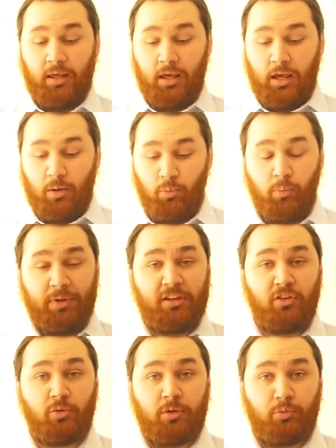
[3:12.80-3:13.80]
And what we can
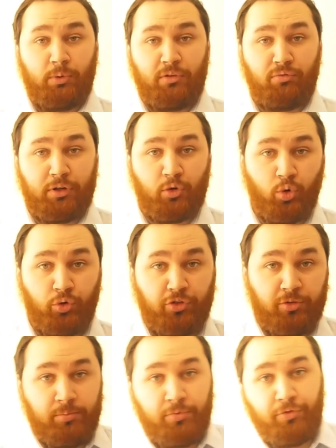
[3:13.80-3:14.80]
do is we can record
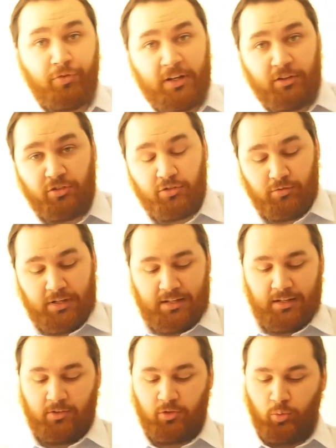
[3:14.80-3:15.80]
some friction
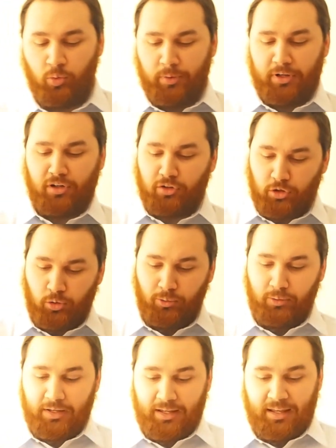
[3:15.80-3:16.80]
readings. So all we're going to do
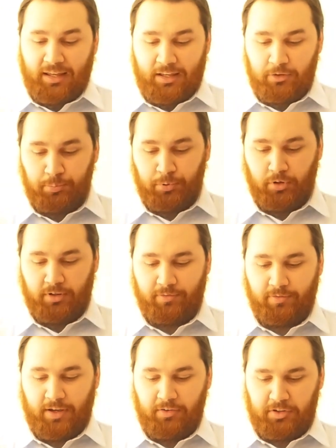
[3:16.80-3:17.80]
is pull it
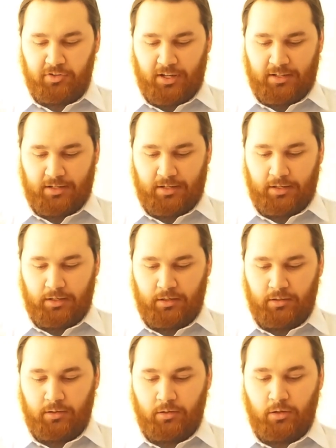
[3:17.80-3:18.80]
very gently,
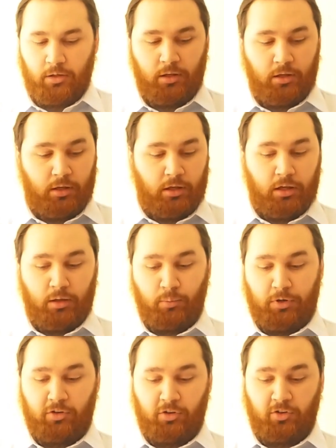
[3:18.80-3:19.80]
and we
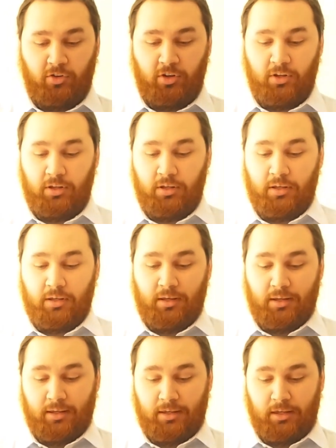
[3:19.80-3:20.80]
just
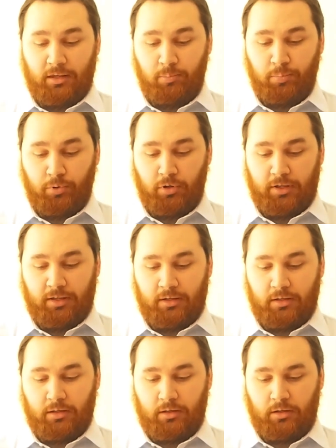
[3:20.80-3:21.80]
keep pulling.
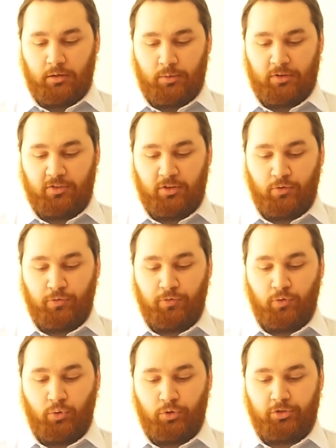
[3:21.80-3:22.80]
We can see the
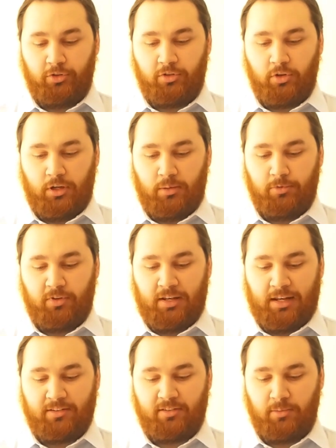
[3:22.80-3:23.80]
force is going up, so the
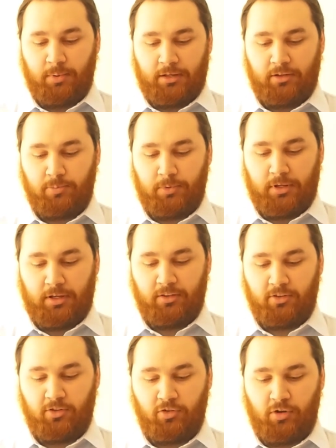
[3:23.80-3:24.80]
elastic band is beginning
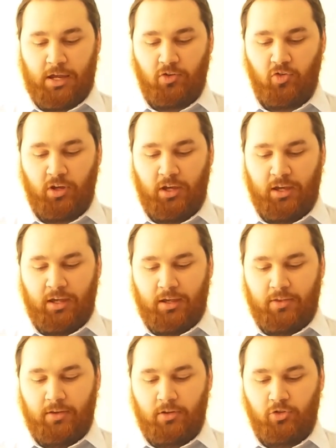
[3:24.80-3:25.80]
to stretch. And
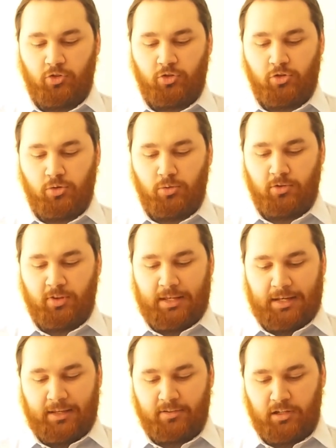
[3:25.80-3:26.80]
then as soon as the
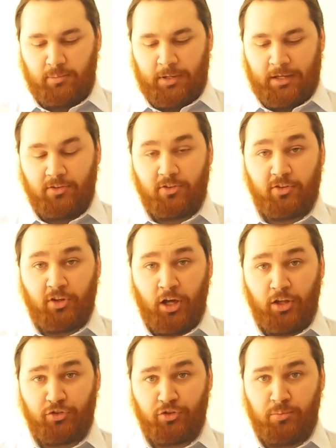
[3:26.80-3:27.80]
elastic band
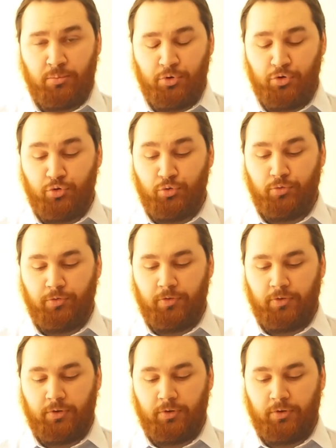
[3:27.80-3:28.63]
starts to move,